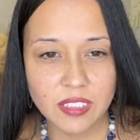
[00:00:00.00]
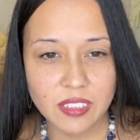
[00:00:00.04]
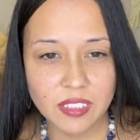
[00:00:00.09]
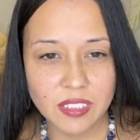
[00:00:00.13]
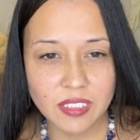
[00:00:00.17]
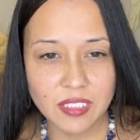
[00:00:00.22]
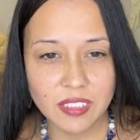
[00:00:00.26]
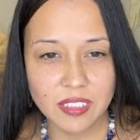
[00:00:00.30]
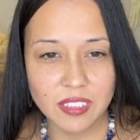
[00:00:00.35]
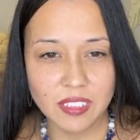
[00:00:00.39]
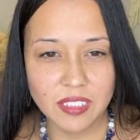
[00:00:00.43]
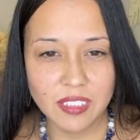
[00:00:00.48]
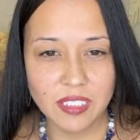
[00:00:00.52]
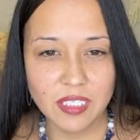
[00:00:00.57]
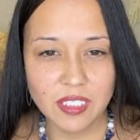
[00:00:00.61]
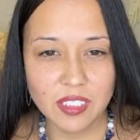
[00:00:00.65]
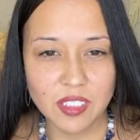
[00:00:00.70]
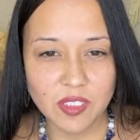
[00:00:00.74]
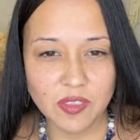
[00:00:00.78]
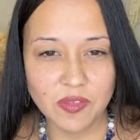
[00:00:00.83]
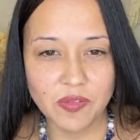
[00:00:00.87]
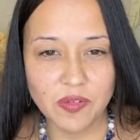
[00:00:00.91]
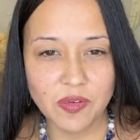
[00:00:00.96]
It's not
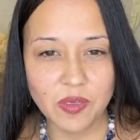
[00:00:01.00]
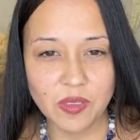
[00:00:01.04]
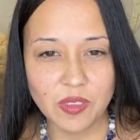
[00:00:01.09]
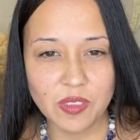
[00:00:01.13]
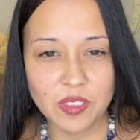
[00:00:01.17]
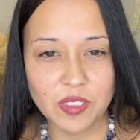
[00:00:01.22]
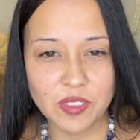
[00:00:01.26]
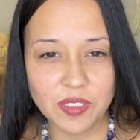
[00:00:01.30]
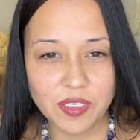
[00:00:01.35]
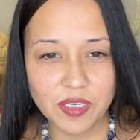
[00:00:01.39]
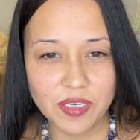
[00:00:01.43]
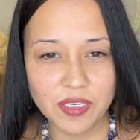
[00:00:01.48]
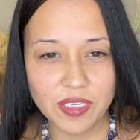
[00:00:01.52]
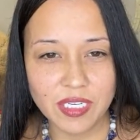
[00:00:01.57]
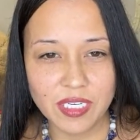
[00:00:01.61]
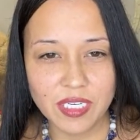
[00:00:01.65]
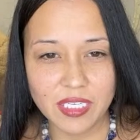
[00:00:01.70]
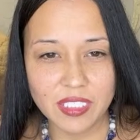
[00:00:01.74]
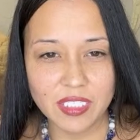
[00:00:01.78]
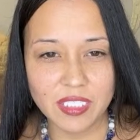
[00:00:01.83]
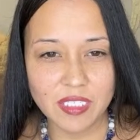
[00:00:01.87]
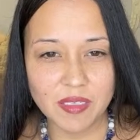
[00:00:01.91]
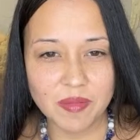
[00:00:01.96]
your first or your
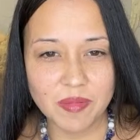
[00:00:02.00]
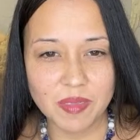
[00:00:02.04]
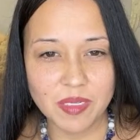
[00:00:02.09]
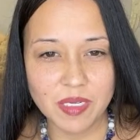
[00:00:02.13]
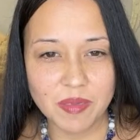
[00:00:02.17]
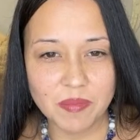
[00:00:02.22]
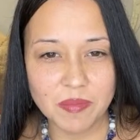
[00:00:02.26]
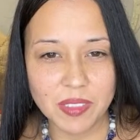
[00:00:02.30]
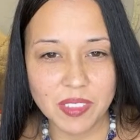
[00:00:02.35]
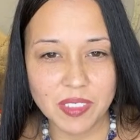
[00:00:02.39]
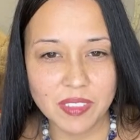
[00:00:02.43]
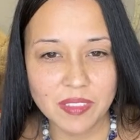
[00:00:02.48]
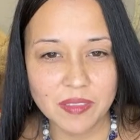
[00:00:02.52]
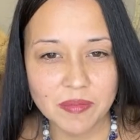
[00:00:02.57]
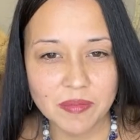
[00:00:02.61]
last, La Bamba.